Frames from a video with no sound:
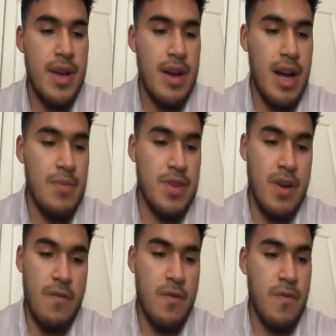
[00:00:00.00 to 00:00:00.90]
Um,
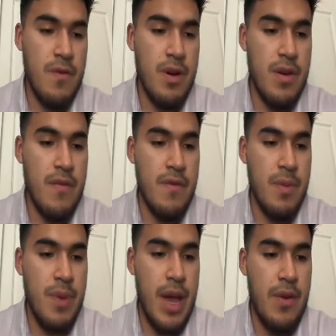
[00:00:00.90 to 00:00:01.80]
tough one for the for the
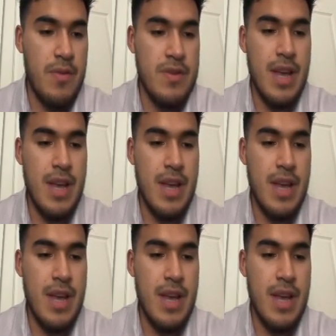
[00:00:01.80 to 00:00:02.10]
Bengals.